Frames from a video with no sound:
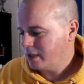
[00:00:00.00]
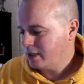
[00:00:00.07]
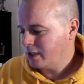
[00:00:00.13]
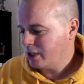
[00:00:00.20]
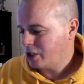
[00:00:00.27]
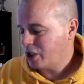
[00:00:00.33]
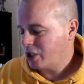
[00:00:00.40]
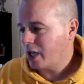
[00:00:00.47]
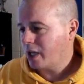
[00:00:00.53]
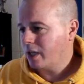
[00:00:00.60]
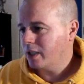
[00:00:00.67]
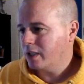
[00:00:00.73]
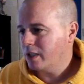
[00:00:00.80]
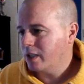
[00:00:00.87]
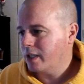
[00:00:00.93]
the channel
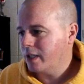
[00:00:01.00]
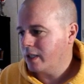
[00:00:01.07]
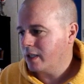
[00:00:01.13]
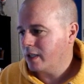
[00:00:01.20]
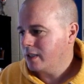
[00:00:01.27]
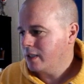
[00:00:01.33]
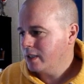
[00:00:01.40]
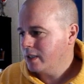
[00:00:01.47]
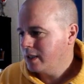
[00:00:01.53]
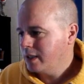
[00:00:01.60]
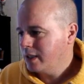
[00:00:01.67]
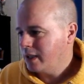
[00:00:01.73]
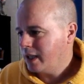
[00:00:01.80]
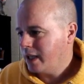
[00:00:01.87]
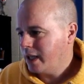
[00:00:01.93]
here.
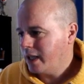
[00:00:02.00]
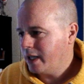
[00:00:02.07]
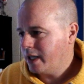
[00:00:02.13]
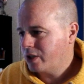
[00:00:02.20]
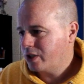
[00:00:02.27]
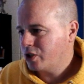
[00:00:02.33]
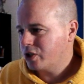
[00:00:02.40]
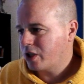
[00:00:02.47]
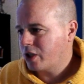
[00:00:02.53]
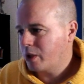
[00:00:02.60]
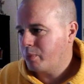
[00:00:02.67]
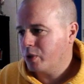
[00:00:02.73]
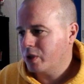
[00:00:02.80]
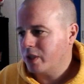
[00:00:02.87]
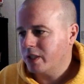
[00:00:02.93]
I'll put the channel for
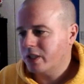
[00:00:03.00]
the